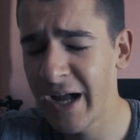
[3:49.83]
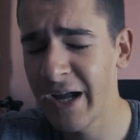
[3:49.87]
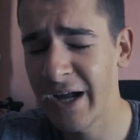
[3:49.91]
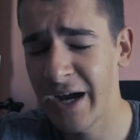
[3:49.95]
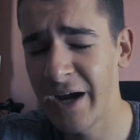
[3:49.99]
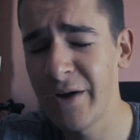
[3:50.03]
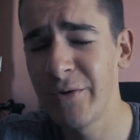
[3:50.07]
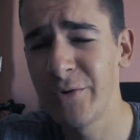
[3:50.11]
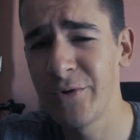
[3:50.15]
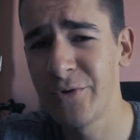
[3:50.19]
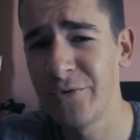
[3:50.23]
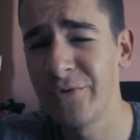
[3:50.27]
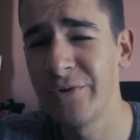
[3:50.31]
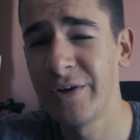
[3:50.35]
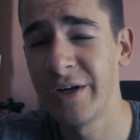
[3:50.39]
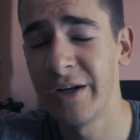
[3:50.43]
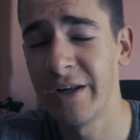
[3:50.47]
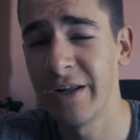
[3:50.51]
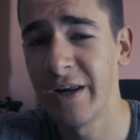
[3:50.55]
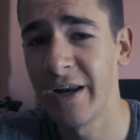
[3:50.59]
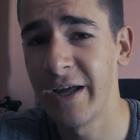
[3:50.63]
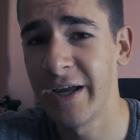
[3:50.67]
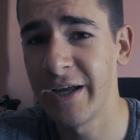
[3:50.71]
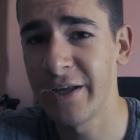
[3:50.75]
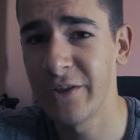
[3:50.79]
I would
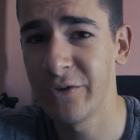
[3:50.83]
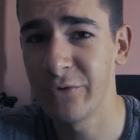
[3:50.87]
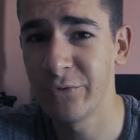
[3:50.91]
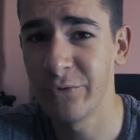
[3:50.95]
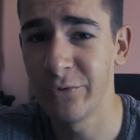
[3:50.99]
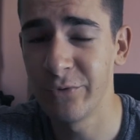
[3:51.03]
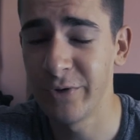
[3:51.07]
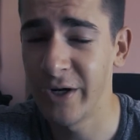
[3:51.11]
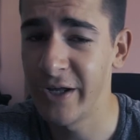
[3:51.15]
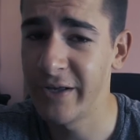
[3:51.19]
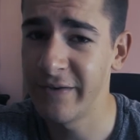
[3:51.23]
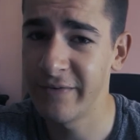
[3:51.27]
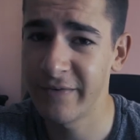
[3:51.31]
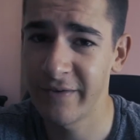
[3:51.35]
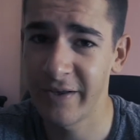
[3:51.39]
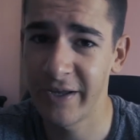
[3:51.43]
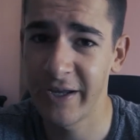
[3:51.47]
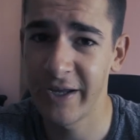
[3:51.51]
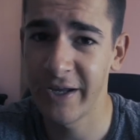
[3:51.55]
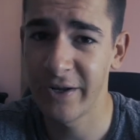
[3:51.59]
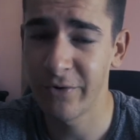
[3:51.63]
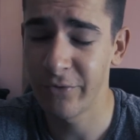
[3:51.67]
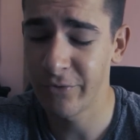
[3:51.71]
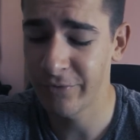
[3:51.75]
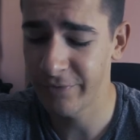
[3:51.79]
really like to race
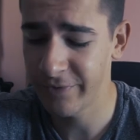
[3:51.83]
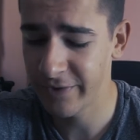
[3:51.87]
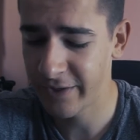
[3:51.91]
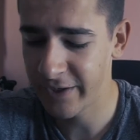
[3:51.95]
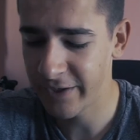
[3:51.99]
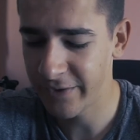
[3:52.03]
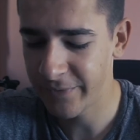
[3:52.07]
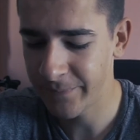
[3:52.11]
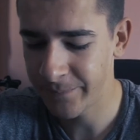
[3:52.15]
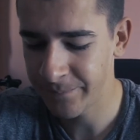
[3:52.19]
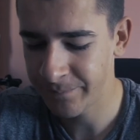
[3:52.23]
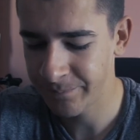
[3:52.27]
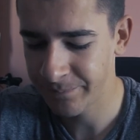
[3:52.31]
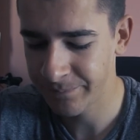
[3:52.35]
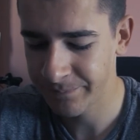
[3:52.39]
again over there.